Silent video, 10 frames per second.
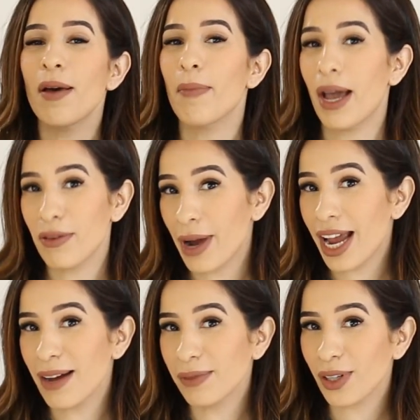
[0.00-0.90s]
By the
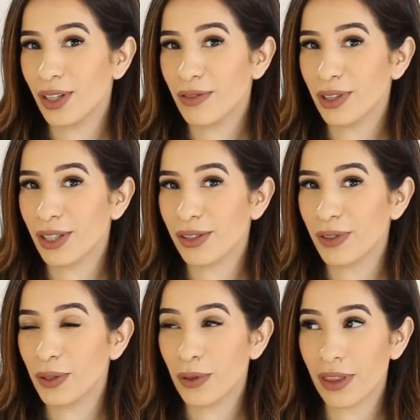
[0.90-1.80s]
way, I'm sorry for those of
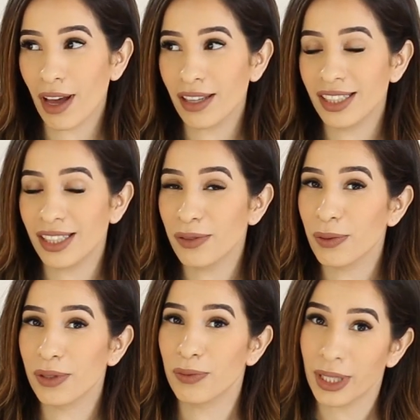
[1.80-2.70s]
you who thought that this
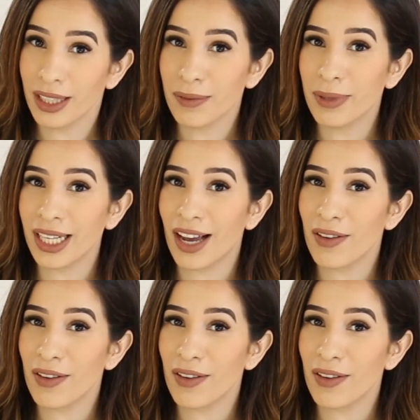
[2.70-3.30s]
was real, but